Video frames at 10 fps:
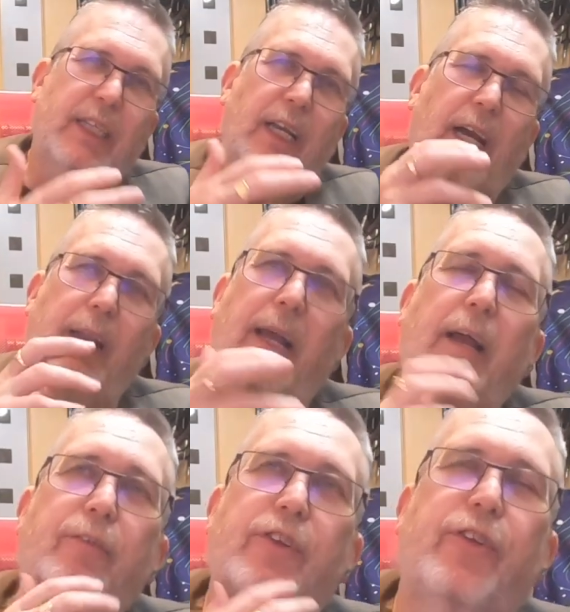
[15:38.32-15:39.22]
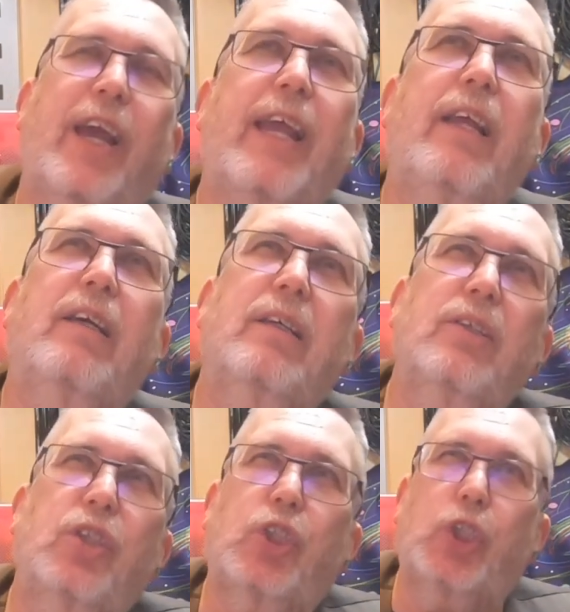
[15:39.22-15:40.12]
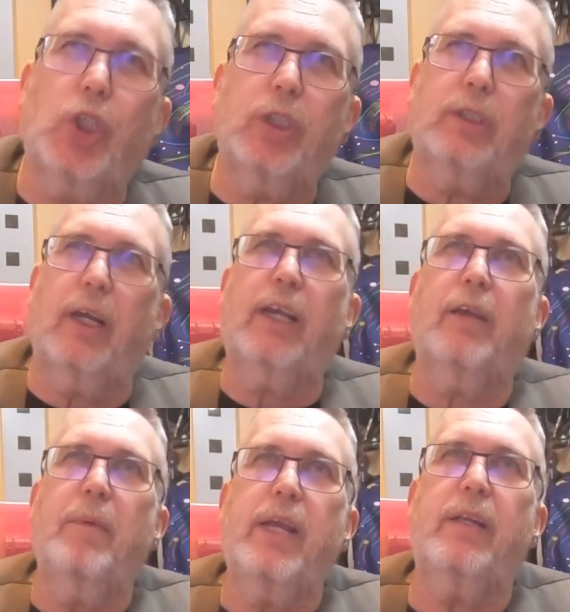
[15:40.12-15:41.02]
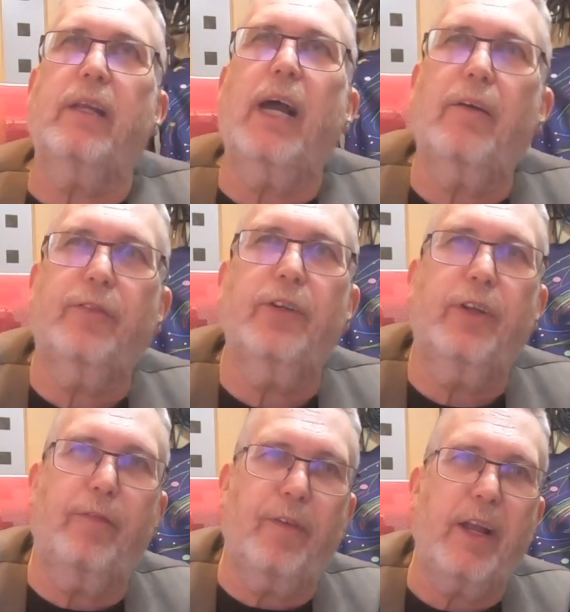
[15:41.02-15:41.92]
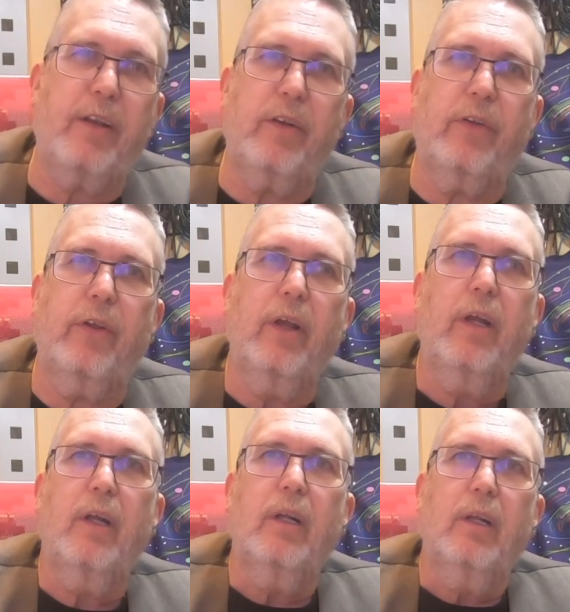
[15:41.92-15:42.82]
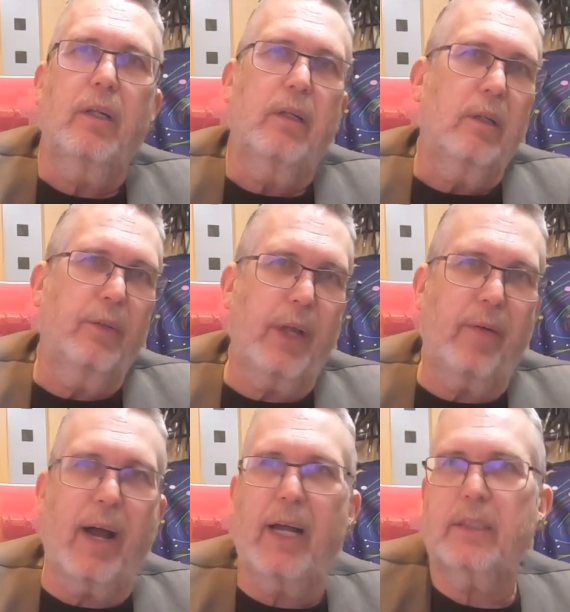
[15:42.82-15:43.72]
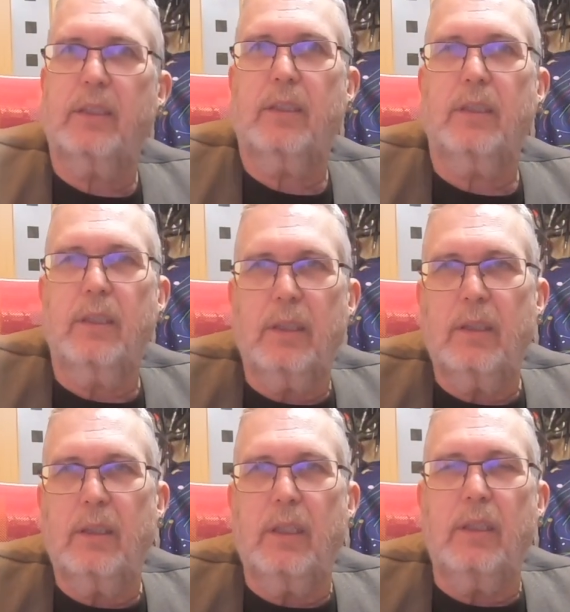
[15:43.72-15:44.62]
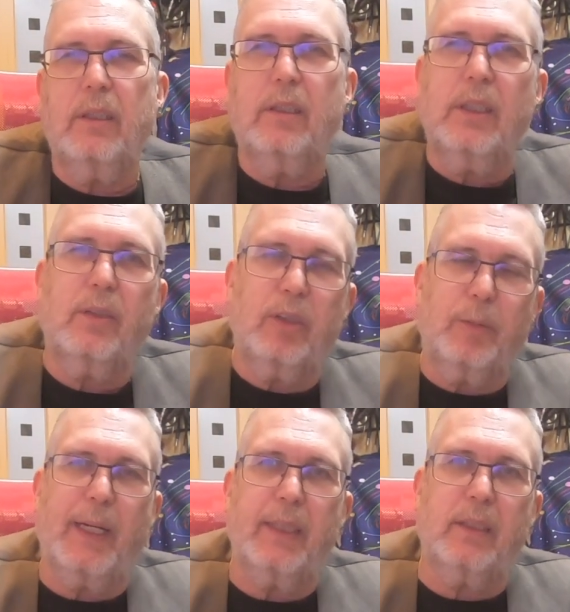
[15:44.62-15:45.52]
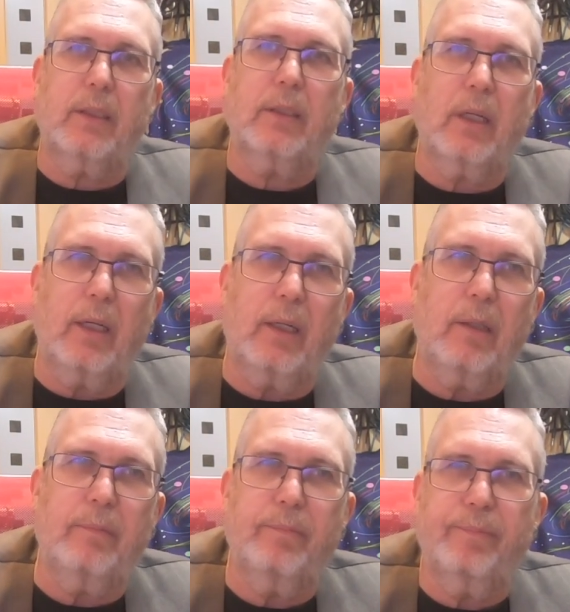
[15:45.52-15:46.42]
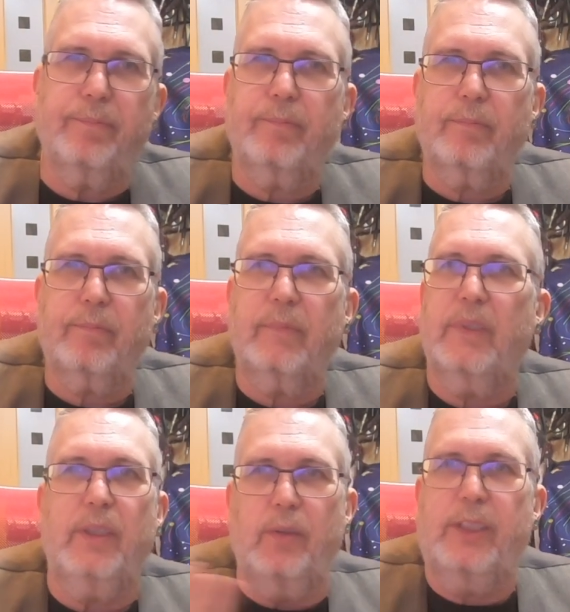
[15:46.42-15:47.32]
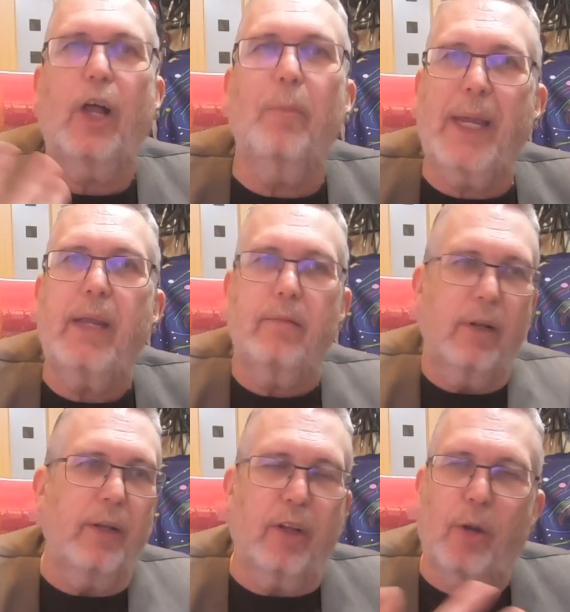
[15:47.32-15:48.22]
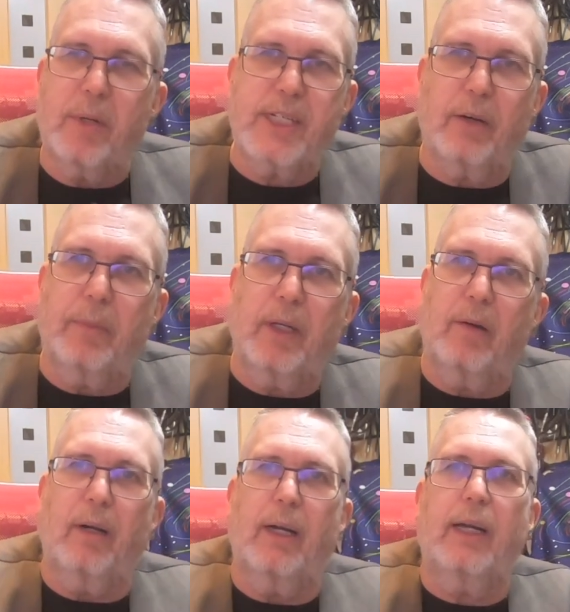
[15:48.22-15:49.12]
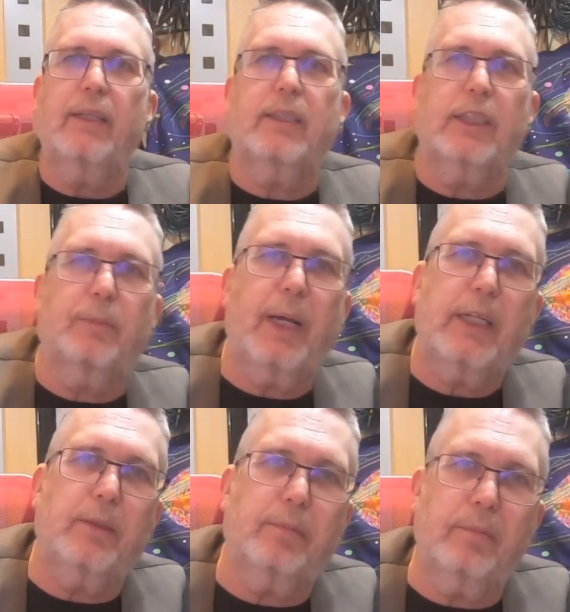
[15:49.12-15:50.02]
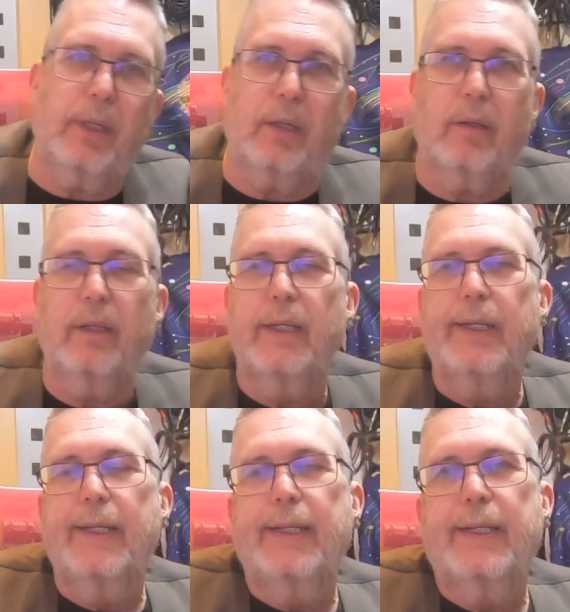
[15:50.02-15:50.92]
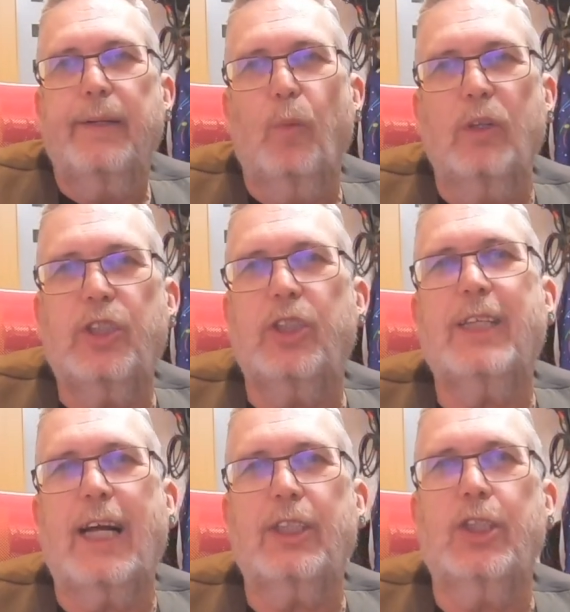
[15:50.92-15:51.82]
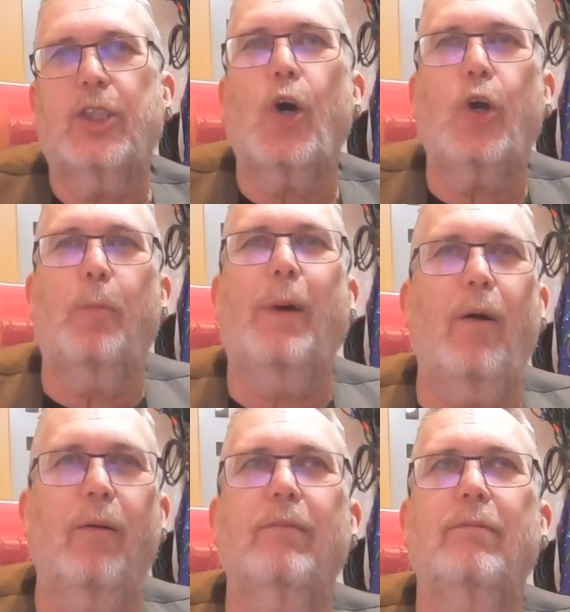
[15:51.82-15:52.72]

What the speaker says: And I have to say, should a comedian have to defend their art in this respect? You tell me in the comments down below. I suspect, once you start to talk about